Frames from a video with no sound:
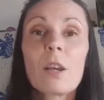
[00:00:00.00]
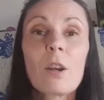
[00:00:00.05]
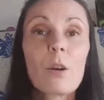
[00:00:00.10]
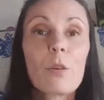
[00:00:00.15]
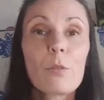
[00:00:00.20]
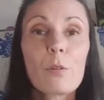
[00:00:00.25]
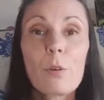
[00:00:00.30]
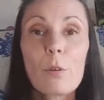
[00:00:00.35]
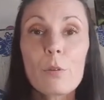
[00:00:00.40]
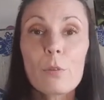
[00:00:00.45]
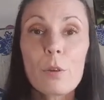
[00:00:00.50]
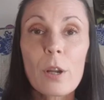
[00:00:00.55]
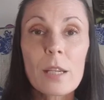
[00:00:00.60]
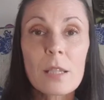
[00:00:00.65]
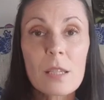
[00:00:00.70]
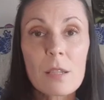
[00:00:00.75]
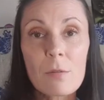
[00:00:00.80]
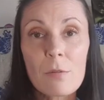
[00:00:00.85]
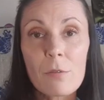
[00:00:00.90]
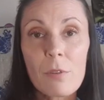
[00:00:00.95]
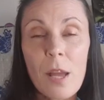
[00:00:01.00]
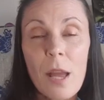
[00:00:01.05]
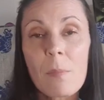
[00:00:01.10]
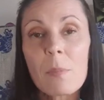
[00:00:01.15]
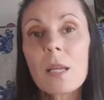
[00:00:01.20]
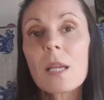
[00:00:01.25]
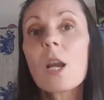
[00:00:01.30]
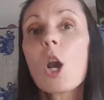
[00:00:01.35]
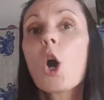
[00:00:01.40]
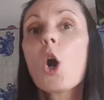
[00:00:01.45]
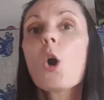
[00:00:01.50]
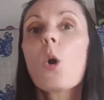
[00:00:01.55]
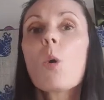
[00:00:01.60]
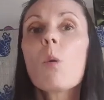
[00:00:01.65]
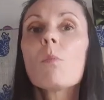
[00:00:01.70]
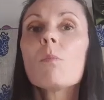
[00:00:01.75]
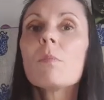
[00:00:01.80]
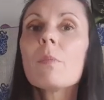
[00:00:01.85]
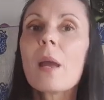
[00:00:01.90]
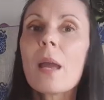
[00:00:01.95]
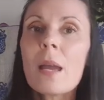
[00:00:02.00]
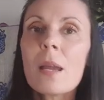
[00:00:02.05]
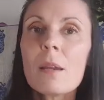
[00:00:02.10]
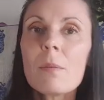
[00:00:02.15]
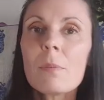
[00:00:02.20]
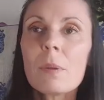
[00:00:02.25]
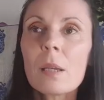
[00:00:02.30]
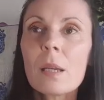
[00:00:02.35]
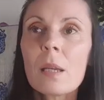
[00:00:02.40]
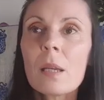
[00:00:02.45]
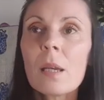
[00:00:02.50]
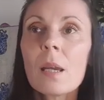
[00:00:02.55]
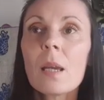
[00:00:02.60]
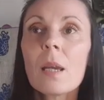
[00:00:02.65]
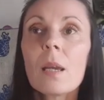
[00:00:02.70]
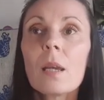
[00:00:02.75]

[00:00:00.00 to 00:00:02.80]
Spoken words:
for friends and family, or maybe